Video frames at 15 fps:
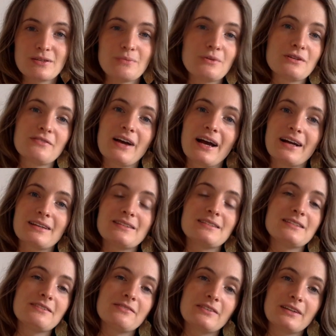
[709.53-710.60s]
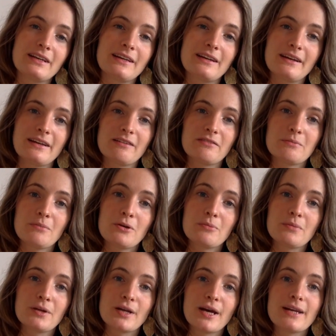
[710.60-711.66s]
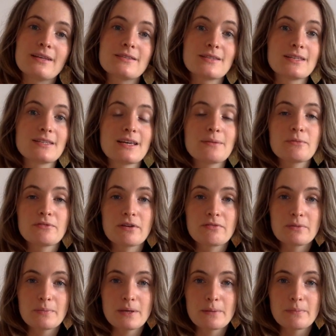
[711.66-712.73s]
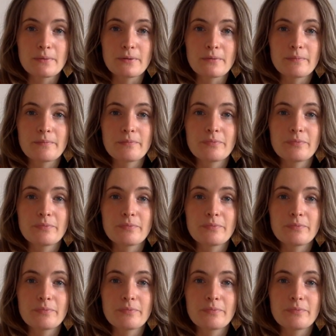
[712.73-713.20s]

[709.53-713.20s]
you would have acted differently in any other moment. And it's the same with other people.